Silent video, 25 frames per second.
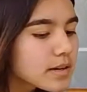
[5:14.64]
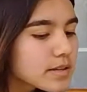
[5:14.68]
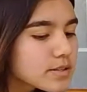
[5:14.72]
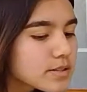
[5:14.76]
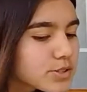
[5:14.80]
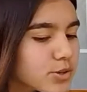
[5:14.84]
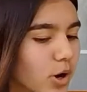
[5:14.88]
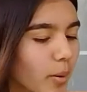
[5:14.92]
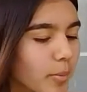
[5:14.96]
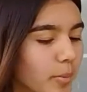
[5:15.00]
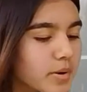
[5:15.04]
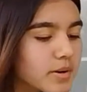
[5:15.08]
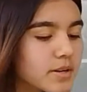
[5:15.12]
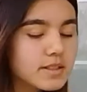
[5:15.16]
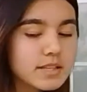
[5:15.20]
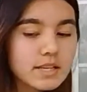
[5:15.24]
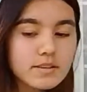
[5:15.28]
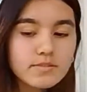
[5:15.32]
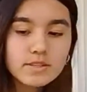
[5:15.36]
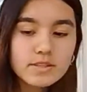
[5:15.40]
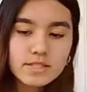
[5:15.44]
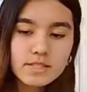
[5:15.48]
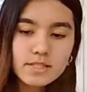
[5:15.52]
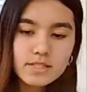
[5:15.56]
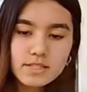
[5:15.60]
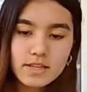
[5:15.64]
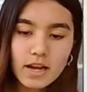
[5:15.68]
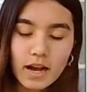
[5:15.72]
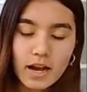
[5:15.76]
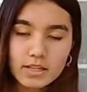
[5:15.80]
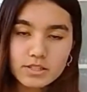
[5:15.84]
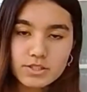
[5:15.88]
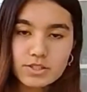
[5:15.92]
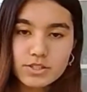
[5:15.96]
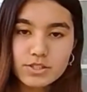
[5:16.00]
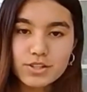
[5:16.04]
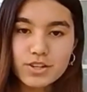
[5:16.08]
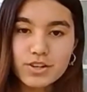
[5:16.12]
So I'm gonna leave this
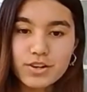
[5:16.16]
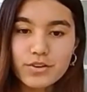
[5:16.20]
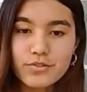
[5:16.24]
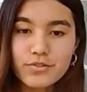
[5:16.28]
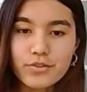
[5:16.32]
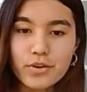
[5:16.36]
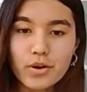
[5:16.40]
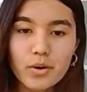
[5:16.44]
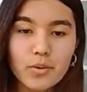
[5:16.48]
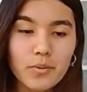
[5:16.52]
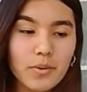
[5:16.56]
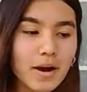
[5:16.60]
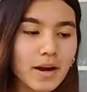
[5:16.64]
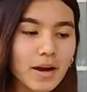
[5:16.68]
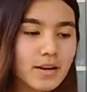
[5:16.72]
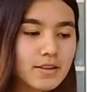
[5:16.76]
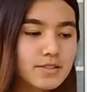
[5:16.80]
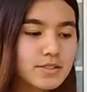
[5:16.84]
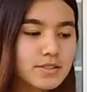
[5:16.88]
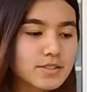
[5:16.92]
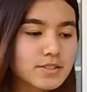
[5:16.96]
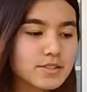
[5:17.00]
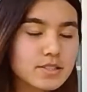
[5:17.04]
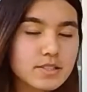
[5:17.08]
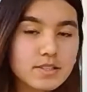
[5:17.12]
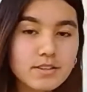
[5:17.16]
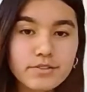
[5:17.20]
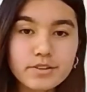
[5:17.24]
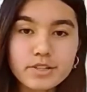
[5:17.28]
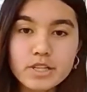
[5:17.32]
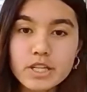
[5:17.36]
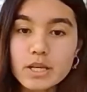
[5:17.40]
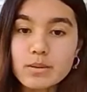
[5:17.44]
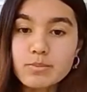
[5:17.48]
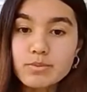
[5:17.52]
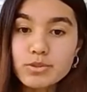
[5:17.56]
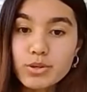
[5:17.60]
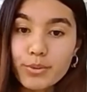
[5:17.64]
attached here for a while to see if
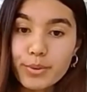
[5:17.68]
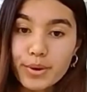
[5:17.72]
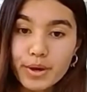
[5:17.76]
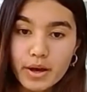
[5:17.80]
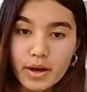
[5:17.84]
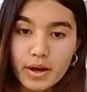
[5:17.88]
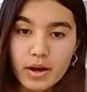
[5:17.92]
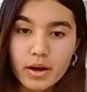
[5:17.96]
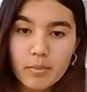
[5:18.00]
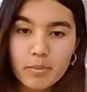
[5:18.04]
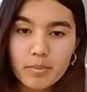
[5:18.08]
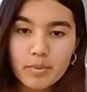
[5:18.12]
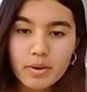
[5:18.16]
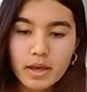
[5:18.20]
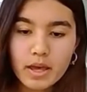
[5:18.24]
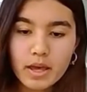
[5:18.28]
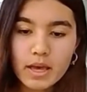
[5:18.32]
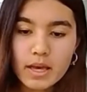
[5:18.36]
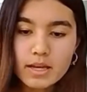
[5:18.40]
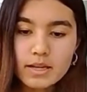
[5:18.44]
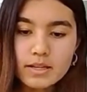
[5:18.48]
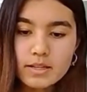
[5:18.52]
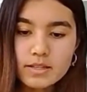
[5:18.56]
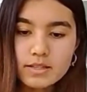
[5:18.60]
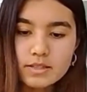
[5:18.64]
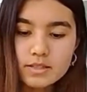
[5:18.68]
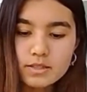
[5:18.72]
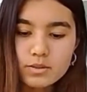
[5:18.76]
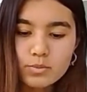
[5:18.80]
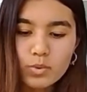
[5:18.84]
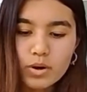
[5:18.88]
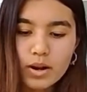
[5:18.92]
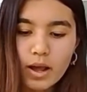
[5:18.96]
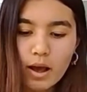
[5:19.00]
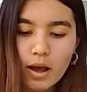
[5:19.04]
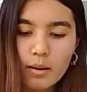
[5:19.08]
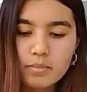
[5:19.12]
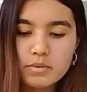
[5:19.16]
it keeps going up. And
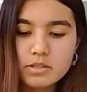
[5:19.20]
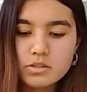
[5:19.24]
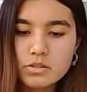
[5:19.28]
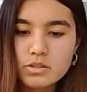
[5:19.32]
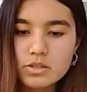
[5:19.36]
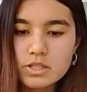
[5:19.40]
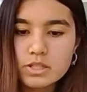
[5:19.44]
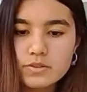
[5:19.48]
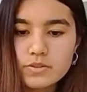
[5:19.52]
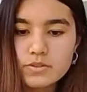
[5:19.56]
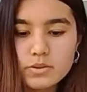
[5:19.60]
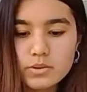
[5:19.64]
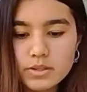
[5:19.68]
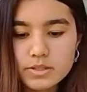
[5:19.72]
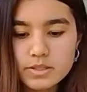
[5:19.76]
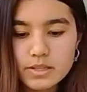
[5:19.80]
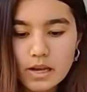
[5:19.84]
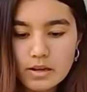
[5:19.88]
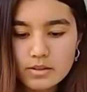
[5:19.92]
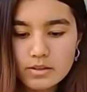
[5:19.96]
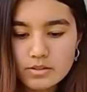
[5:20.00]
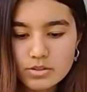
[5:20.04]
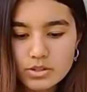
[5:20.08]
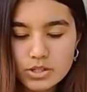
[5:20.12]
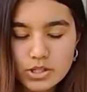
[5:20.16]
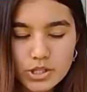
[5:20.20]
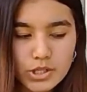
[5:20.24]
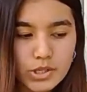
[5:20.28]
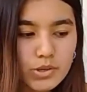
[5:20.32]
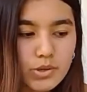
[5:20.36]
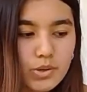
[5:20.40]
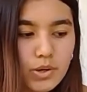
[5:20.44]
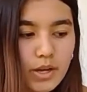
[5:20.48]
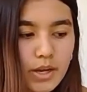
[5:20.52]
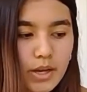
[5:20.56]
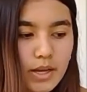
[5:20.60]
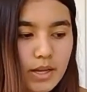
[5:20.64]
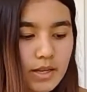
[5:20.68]
what happens with these fuel cells
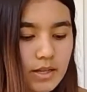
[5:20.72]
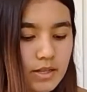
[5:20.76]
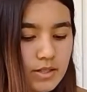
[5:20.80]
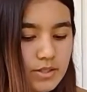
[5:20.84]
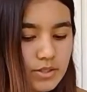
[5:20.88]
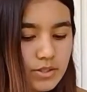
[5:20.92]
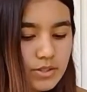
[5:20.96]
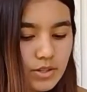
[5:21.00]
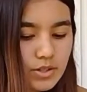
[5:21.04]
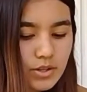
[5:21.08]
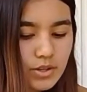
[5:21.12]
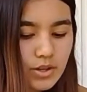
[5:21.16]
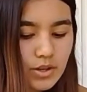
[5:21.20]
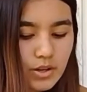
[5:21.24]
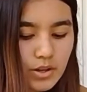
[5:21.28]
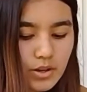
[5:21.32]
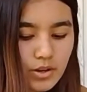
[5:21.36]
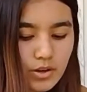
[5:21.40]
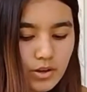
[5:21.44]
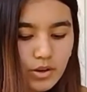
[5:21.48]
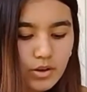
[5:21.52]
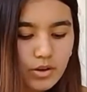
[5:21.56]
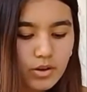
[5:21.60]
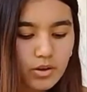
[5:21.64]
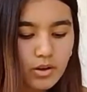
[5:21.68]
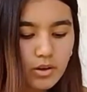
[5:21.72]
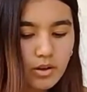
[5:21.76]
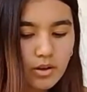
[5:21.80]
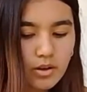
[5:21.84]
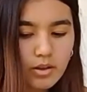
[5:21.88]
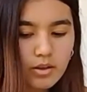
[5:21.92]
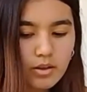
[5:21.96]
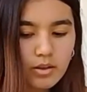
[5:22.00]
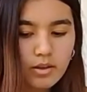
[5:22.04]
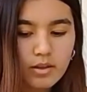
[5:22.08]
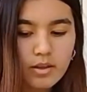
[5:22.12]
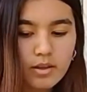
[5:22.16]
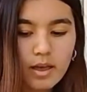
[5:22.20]
too is
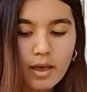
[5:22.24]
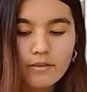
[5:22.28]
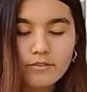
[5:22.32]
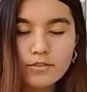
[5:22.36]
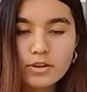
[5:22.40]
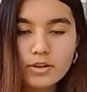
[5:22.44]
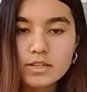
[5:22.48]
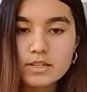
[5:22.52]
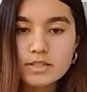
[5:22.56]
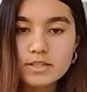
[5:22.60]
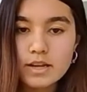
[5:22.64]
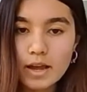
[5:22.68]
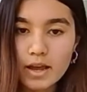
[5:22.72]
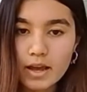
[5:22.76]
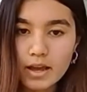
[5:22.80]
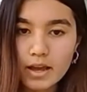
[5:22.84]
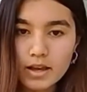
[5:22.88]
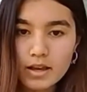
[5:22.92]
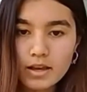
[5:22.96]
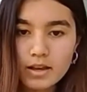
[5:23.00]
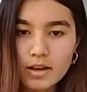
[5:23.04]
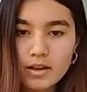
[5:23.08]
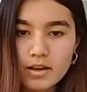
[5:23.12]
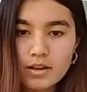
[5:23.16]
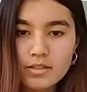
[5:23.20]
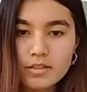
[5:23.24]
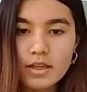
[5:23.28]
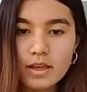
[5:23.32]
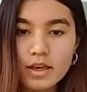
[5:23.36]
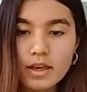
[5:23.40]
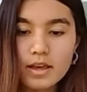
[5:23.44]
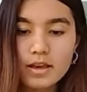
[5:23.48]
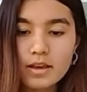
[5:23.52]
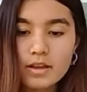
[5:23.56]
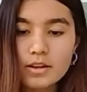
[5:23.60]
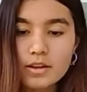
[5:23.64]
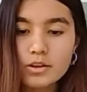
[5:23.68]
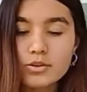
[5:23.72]
every day
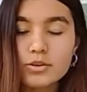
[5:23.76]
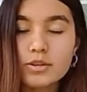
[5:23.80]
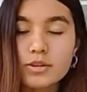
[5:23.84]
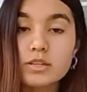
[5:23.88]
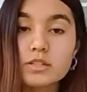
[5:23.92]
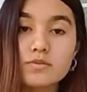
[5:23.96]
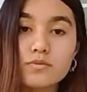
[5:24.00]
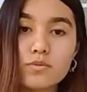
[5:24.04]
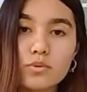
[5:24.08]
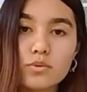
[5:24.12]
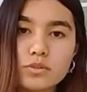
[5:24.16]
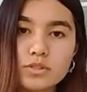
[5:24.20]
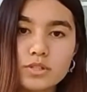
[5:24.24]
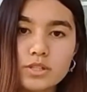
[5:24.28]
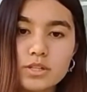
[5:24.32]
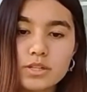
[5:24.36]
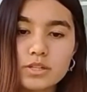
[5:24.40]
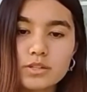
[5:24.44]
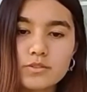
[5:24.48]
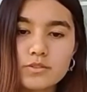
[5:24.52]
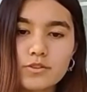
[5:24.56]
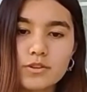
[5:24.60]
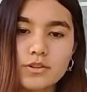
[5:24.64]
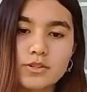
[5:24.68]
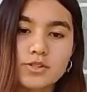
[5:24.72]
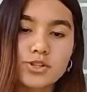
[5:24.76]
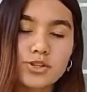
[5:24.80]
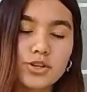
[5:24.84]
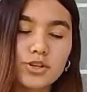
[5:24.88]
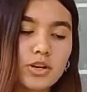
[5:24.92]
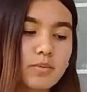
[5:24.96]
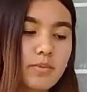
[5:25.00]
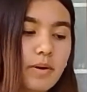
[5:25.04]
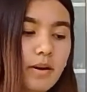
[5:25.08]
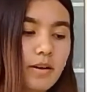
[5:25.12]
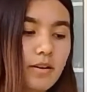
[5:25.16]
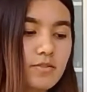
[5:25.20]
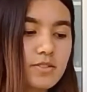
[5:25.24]
they can increase voltage for a certain
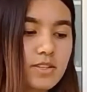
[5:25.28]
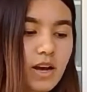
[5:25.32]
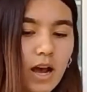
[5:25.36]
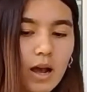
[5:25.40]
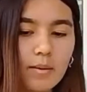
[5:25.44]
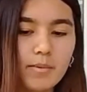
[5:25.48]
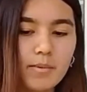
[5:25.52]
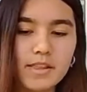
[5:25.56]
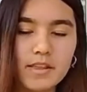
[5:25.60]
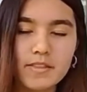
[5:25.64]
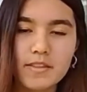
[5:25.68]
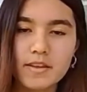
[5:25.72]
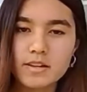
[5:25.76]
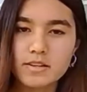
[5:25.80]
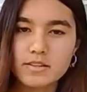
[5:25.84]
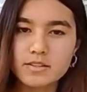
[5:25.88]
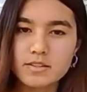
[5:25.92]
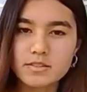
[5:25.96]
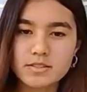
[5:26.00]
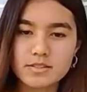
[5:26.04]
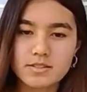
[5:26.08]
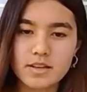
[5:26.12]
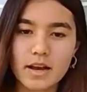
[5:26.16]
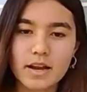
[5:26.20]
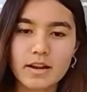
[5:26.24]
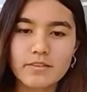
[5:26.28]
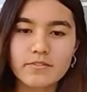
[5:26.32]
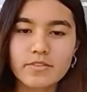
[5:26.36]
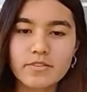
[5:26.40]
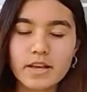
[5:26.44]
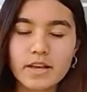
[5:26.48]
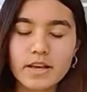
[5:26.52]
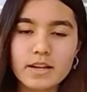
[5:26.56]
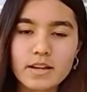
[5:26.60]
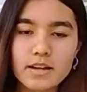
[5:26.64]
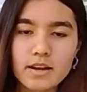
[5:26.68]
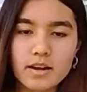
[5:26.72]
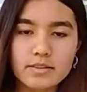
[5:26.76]
amount of time, and then they just kind of
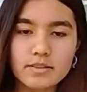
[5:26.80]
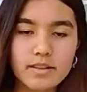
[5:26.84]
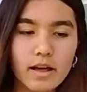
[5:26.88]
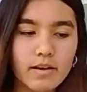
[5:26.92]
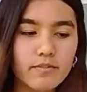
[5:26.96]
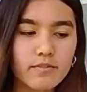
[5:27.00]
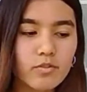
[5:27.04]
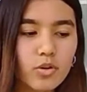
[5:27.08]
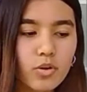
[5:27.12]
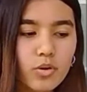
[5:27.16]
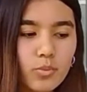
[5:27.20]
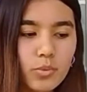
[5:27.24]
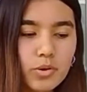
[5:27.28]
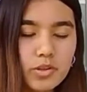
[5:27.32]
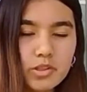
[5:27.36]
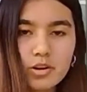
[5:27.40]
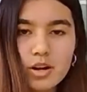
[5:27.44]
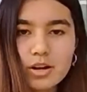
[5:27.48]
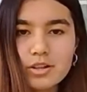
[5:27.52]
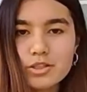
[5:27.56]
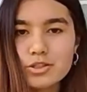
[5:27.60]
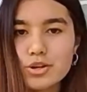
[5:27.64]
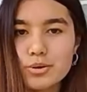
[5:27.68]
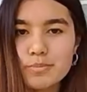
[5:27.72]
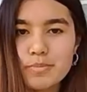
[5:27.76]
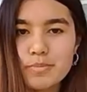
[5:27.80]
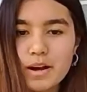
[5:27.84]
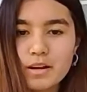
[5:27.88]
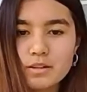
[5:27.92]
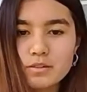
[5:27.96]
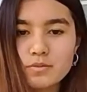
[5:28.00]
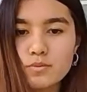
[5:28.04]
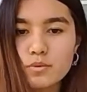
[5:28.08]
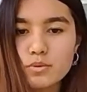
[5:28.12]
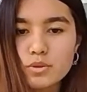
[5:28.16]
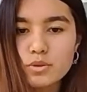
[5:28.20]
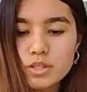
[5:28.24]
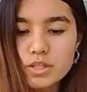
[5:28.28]
hit a level where they're at their max
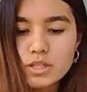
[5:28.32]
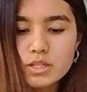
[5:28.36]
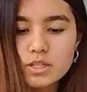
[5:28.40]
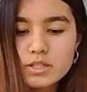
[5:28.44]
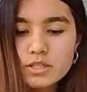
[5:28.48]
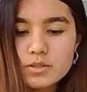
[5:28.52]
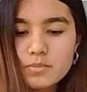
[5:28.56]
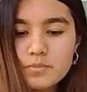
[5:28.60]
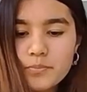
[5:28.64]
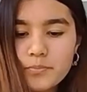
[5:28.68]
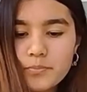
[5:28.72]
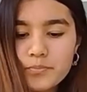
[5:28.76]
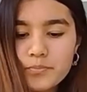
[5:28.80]
voltage.